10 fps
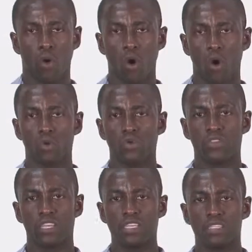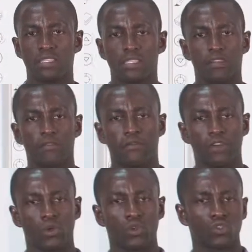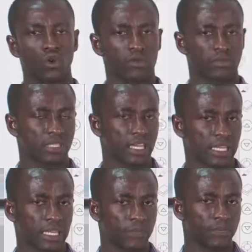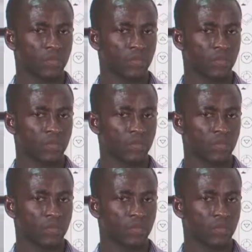all these fields of study